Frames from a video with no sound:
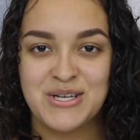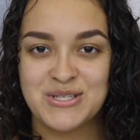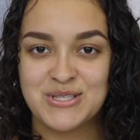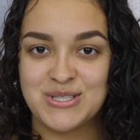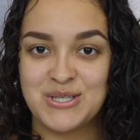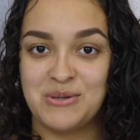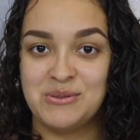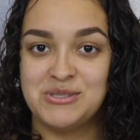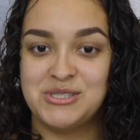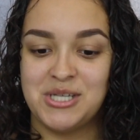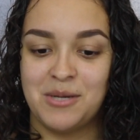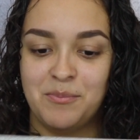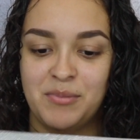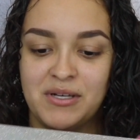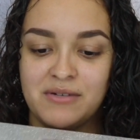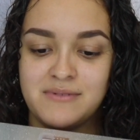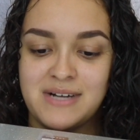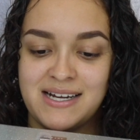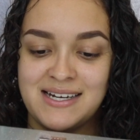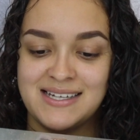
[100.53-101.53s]
So
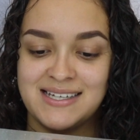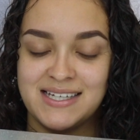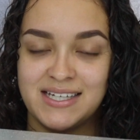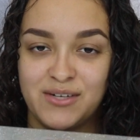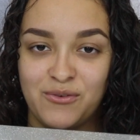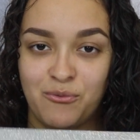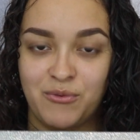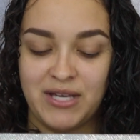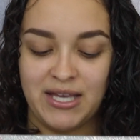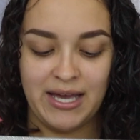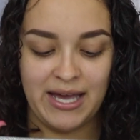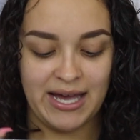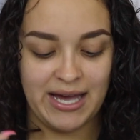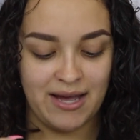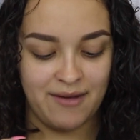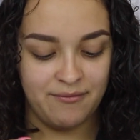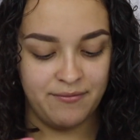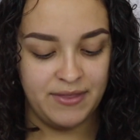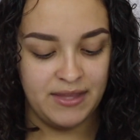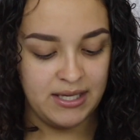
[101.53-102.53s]
jumping right in, we
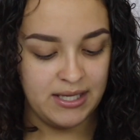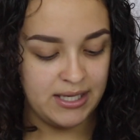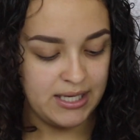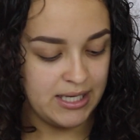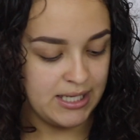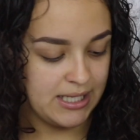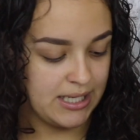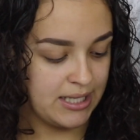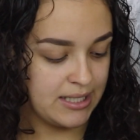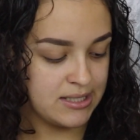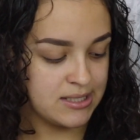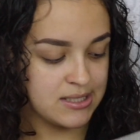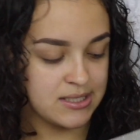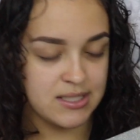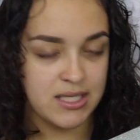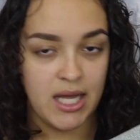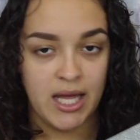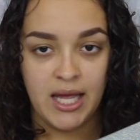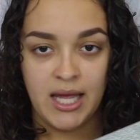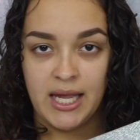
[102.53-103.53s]
have the case,
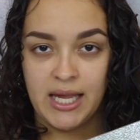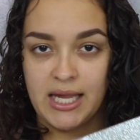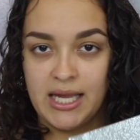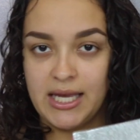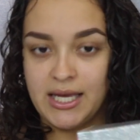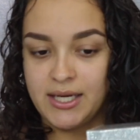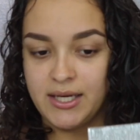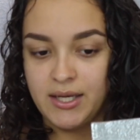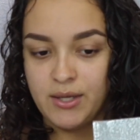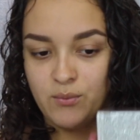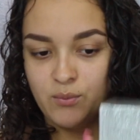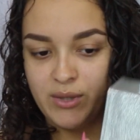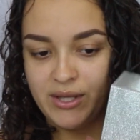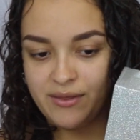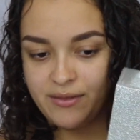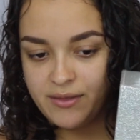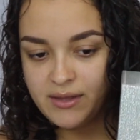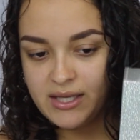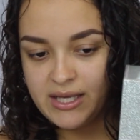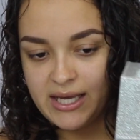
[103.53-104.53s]
and
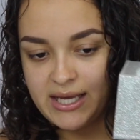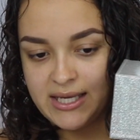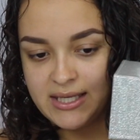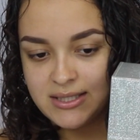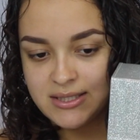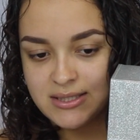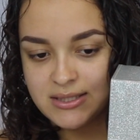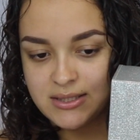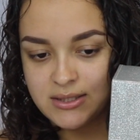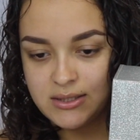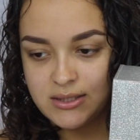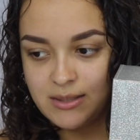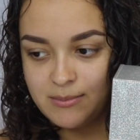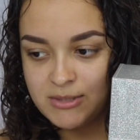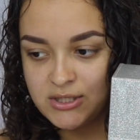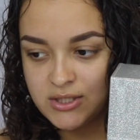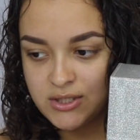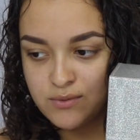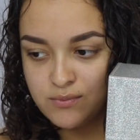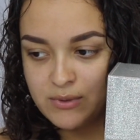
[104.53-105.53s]
with the case, let me
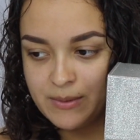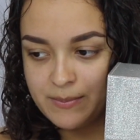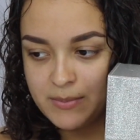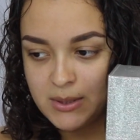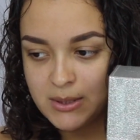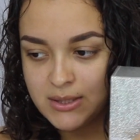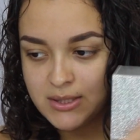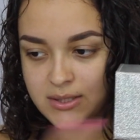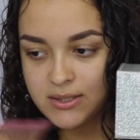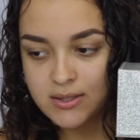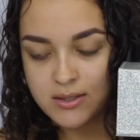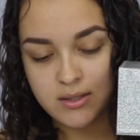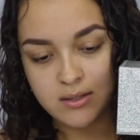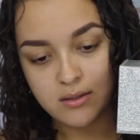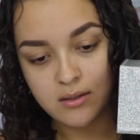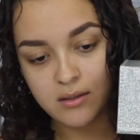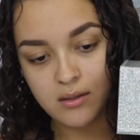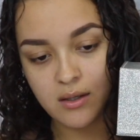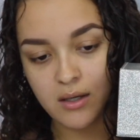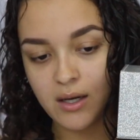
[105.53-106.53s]
just rip this
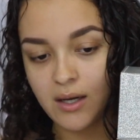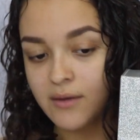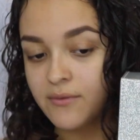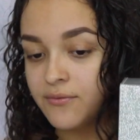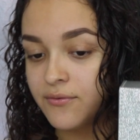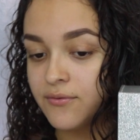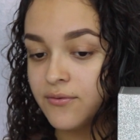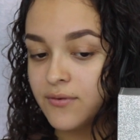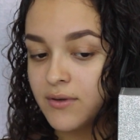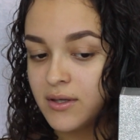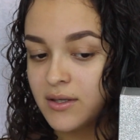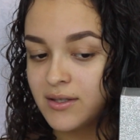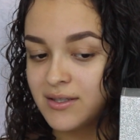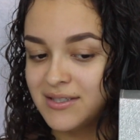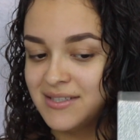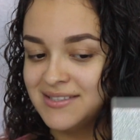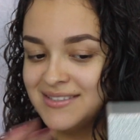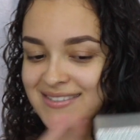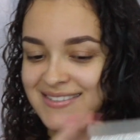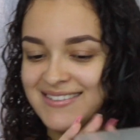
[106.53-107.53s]
off.
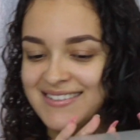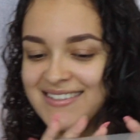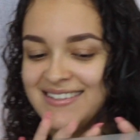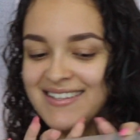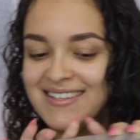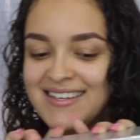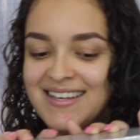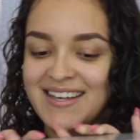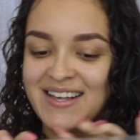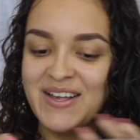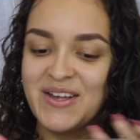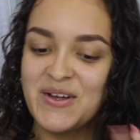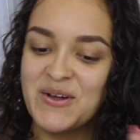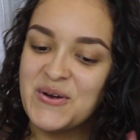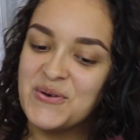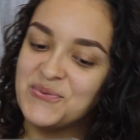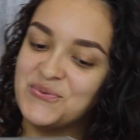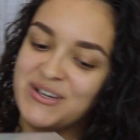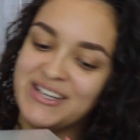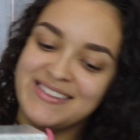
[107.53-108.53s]

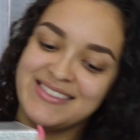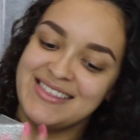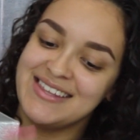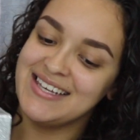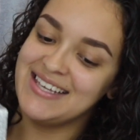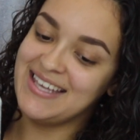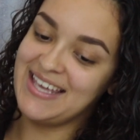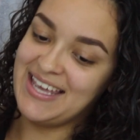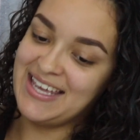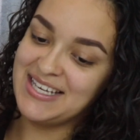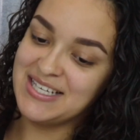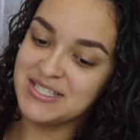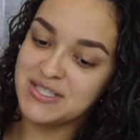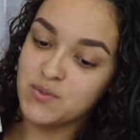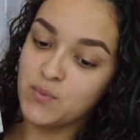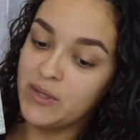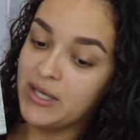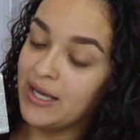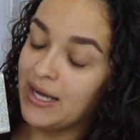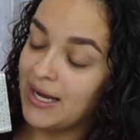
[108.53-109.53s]
With the case,
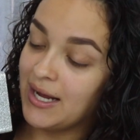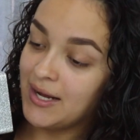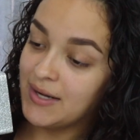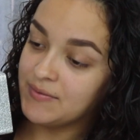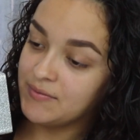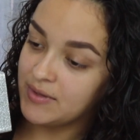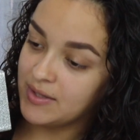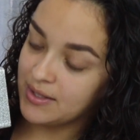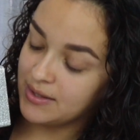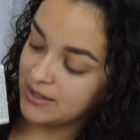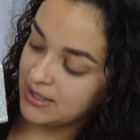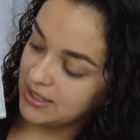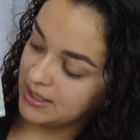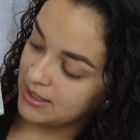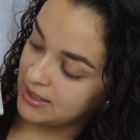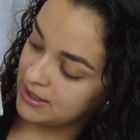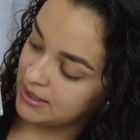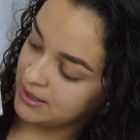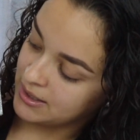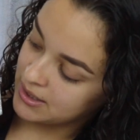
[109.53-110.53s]
we have
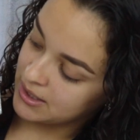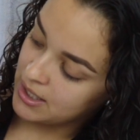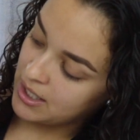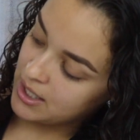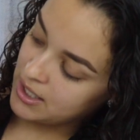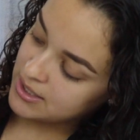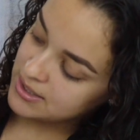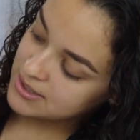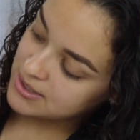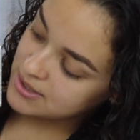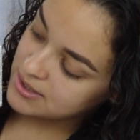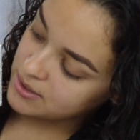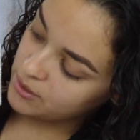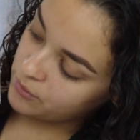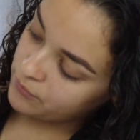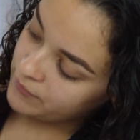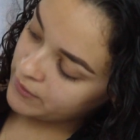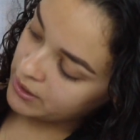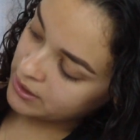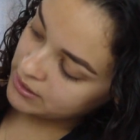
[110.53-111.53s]
the
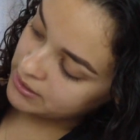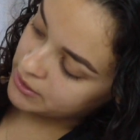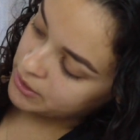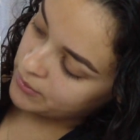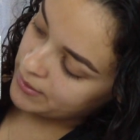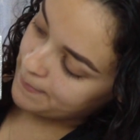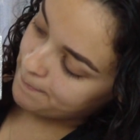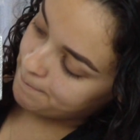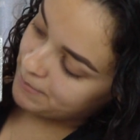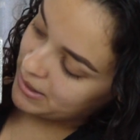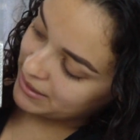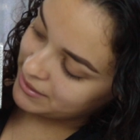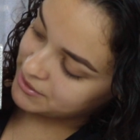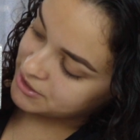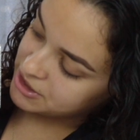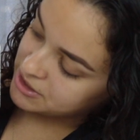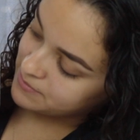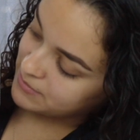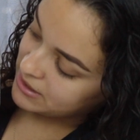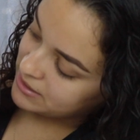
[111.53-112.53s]
silver little
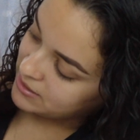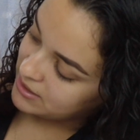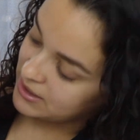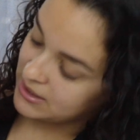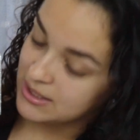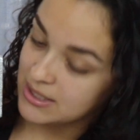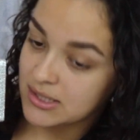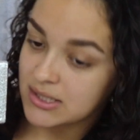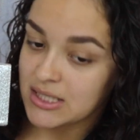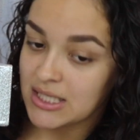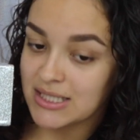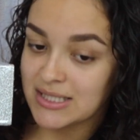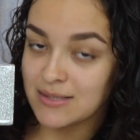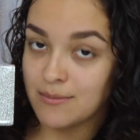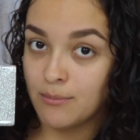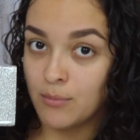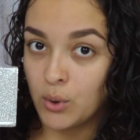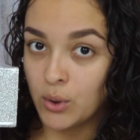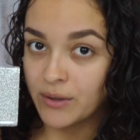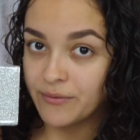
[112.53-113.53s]
embellishment, and it says
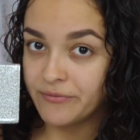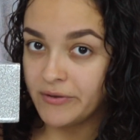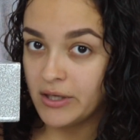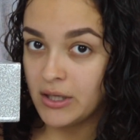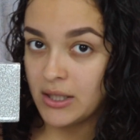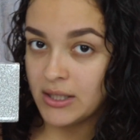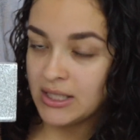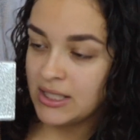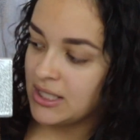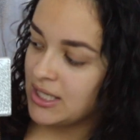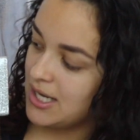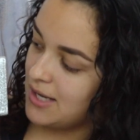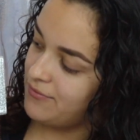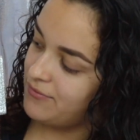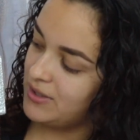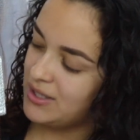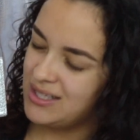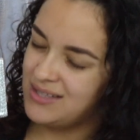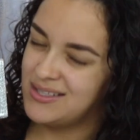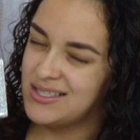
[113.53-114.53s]
Morphe on it. I
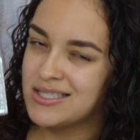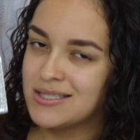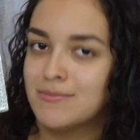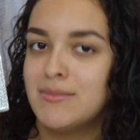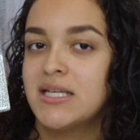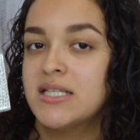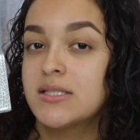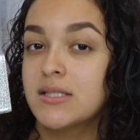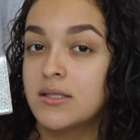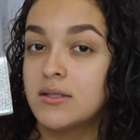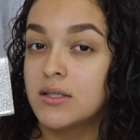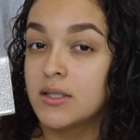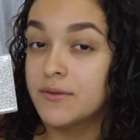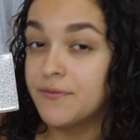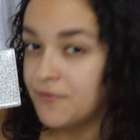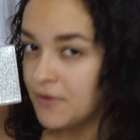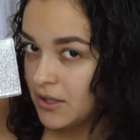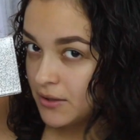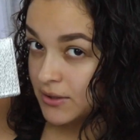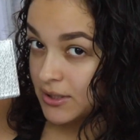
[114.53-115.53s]
feel like this makes it look
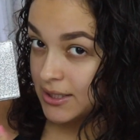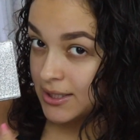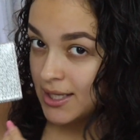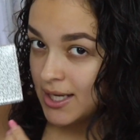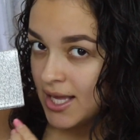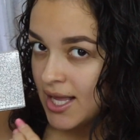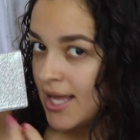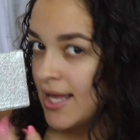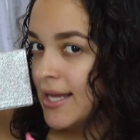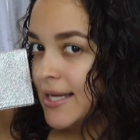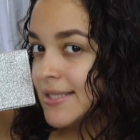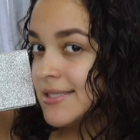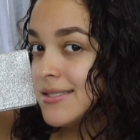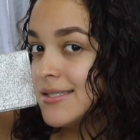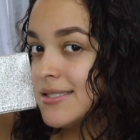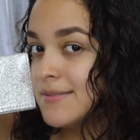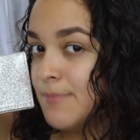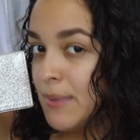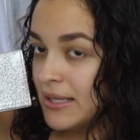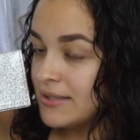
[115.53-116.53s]
very
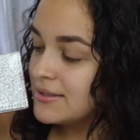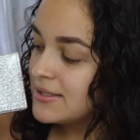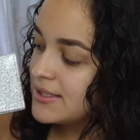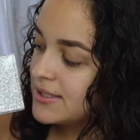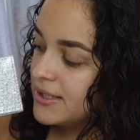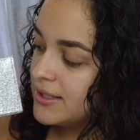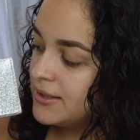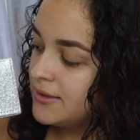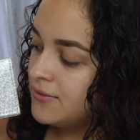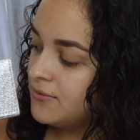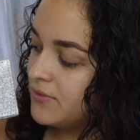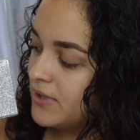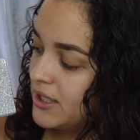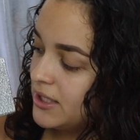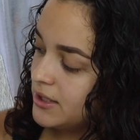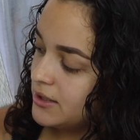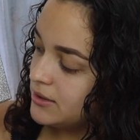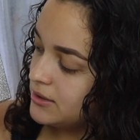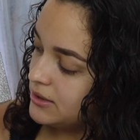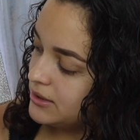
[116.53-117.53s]
expensive, and
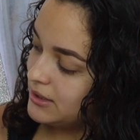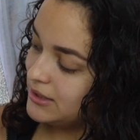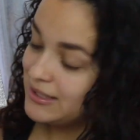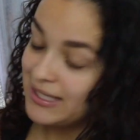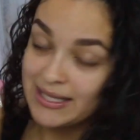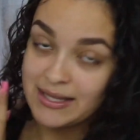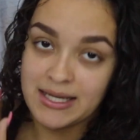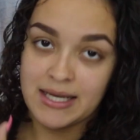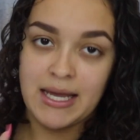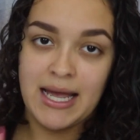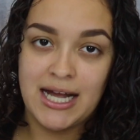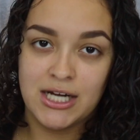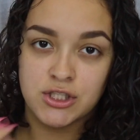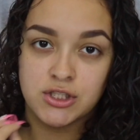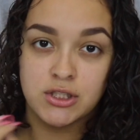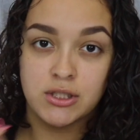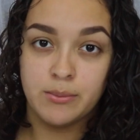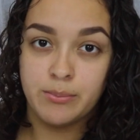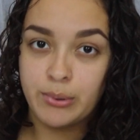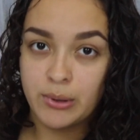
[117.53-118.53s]
it like they
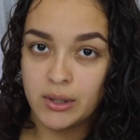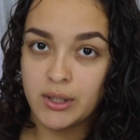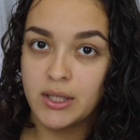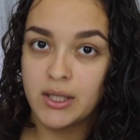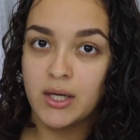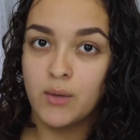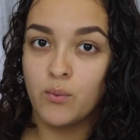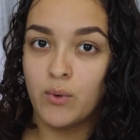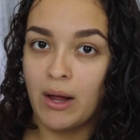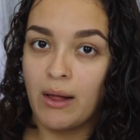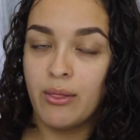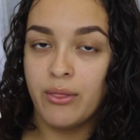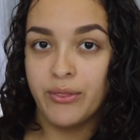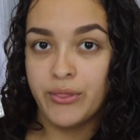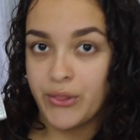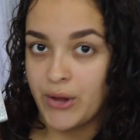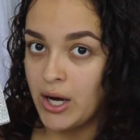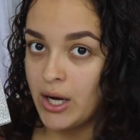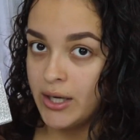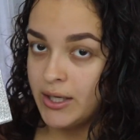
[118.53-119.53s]
actually put well
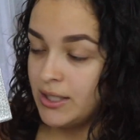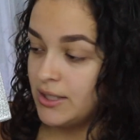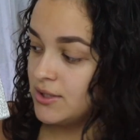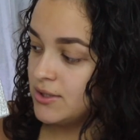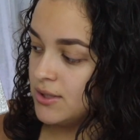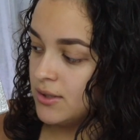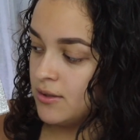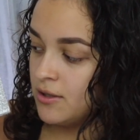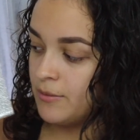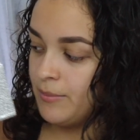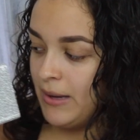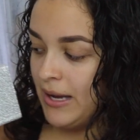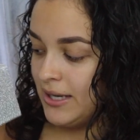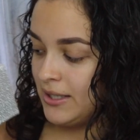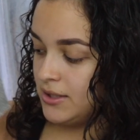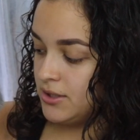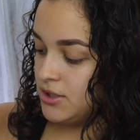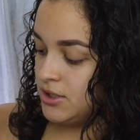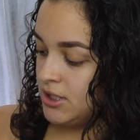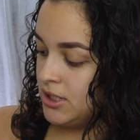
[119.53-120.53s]
thought into their
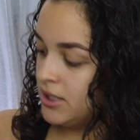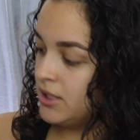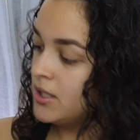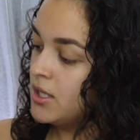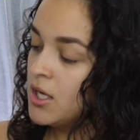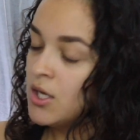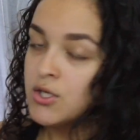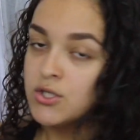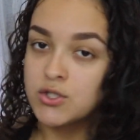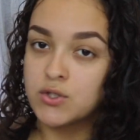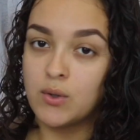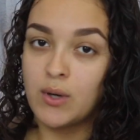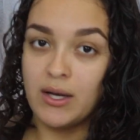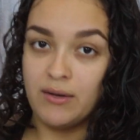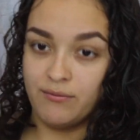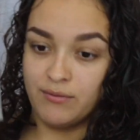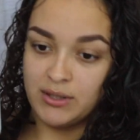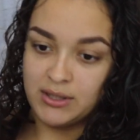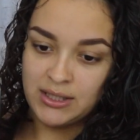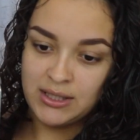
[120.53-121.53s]
packaging. So I
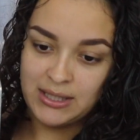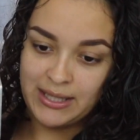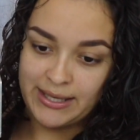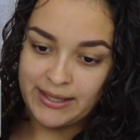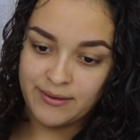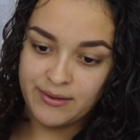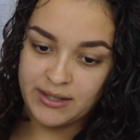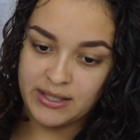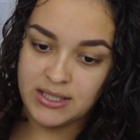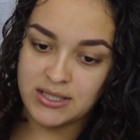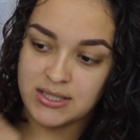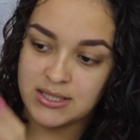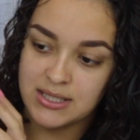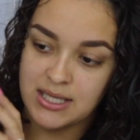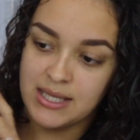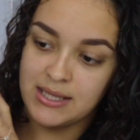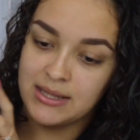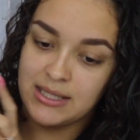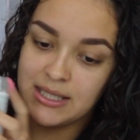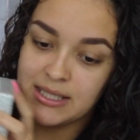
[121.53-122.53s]
really like this,
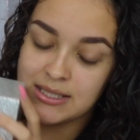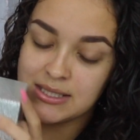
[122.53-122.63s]
and the